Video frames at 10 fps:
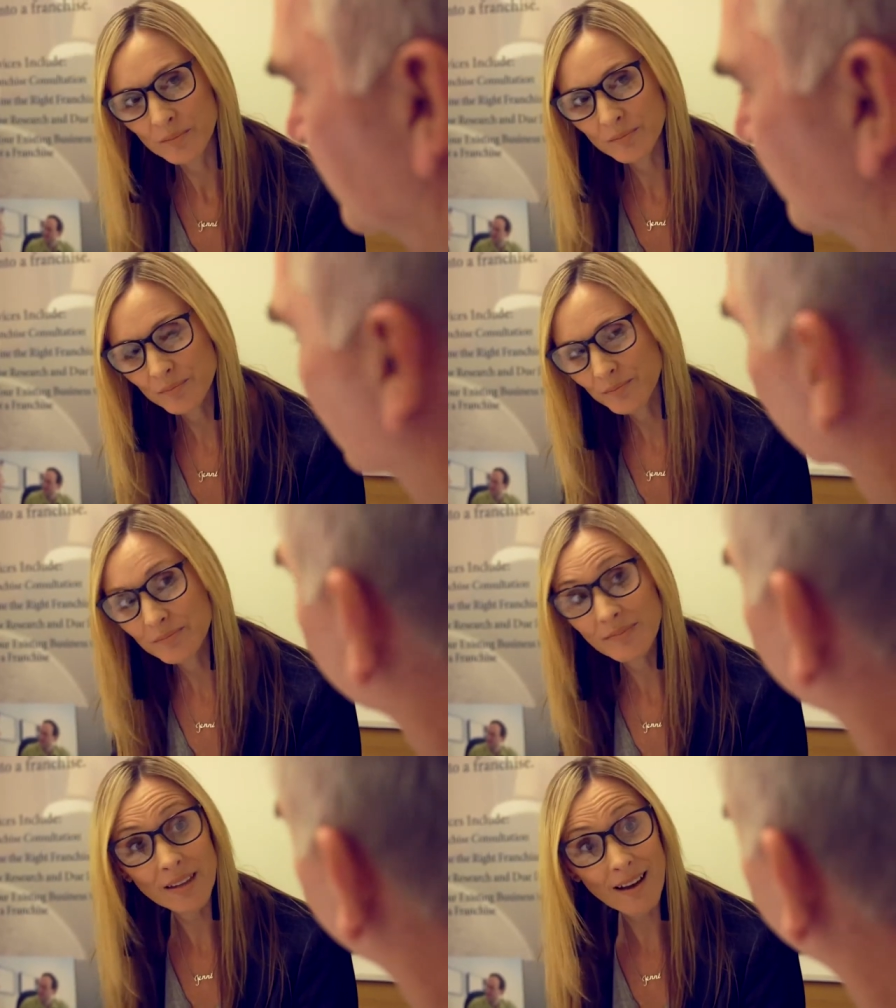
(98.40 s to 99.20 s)
about
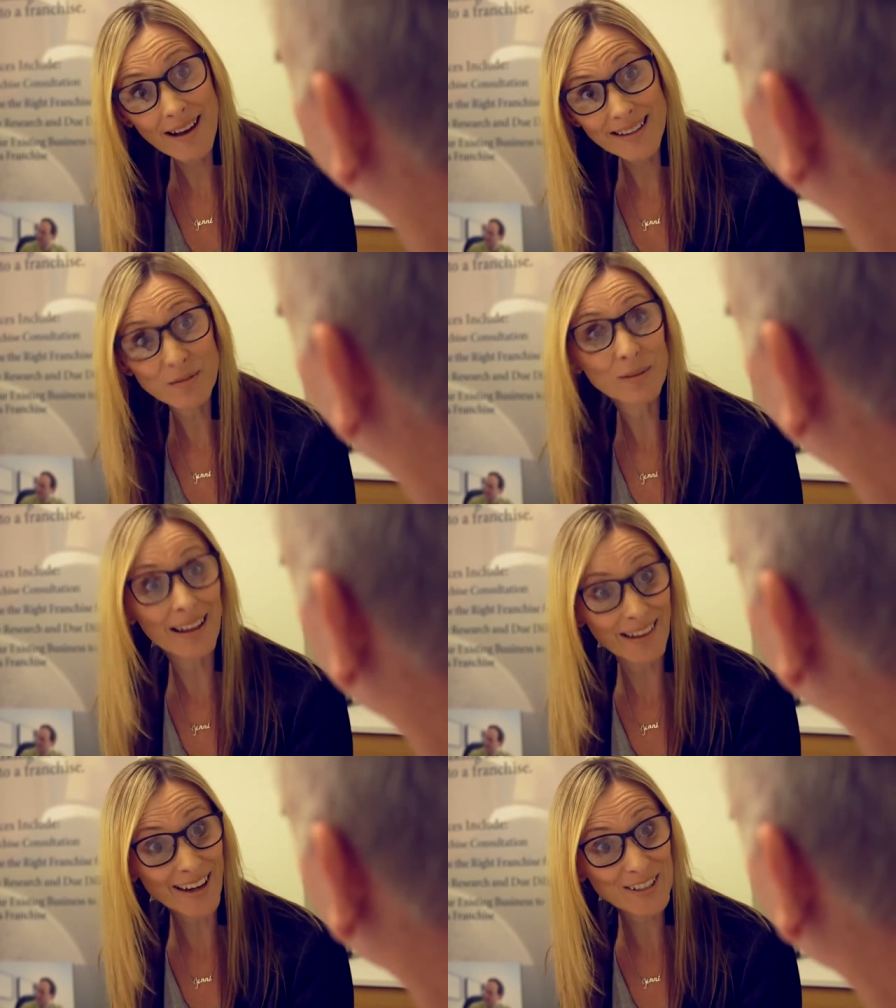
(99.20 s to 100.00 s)
getting to
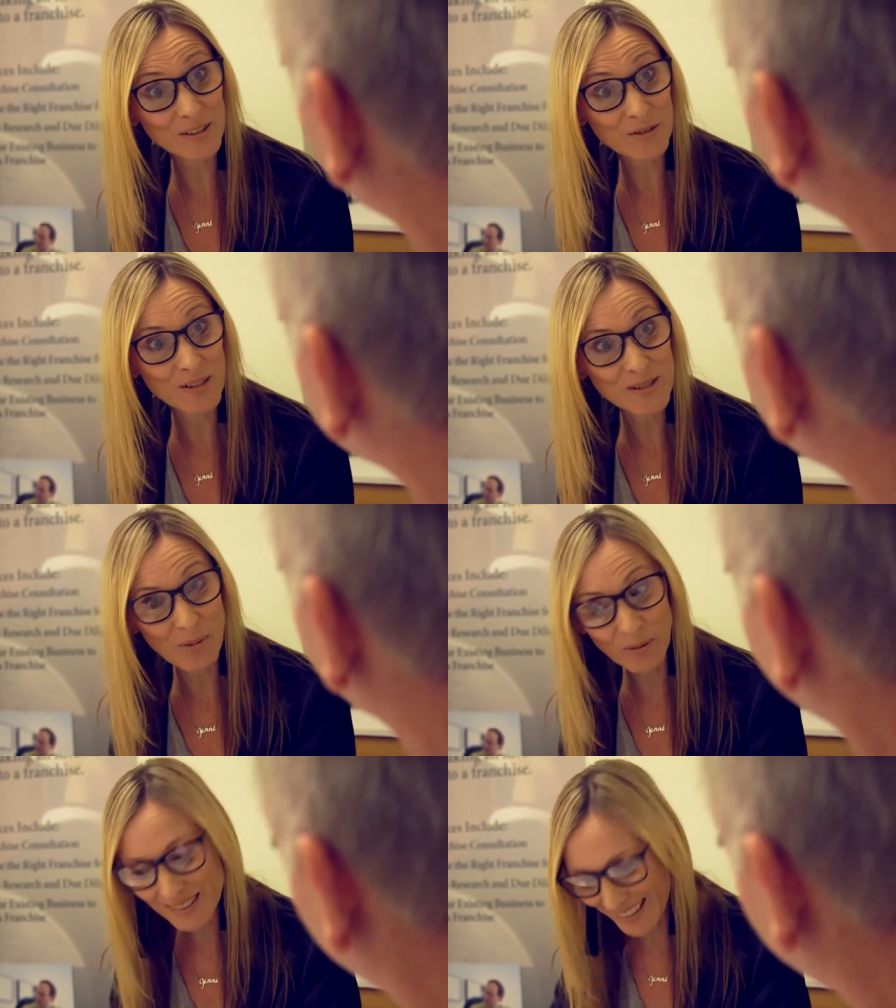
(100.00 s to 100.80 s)
understand a
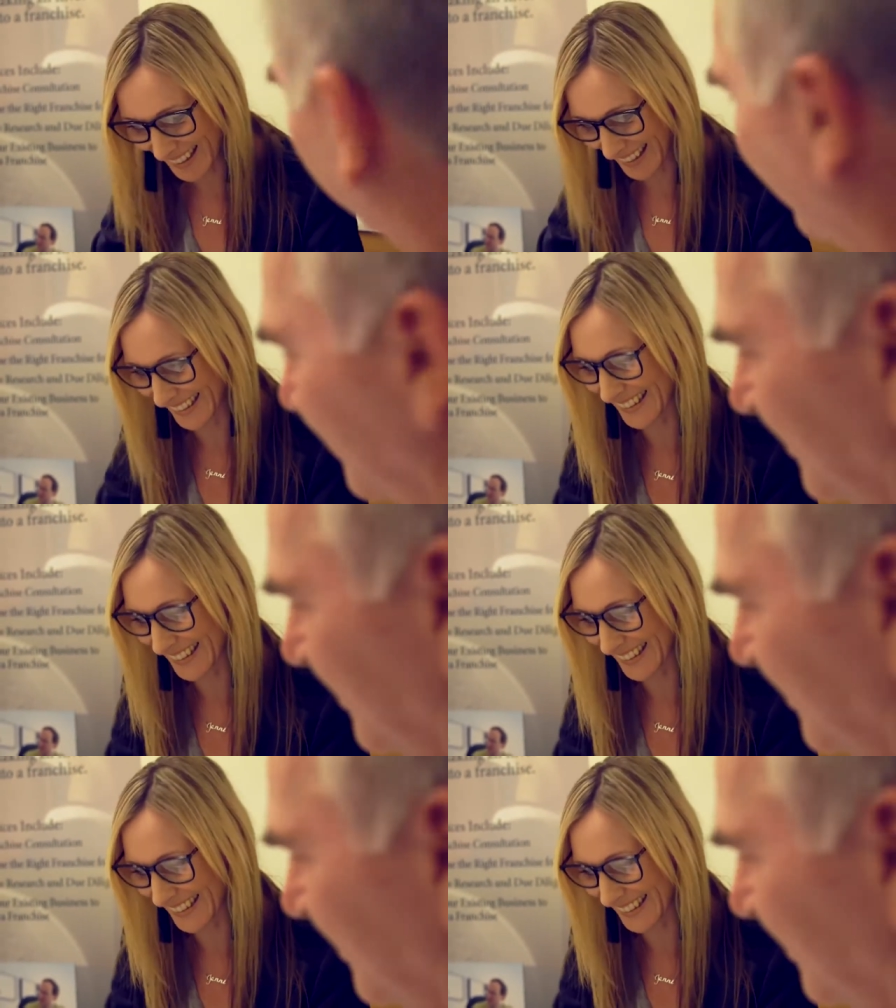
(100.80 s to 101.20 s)
business and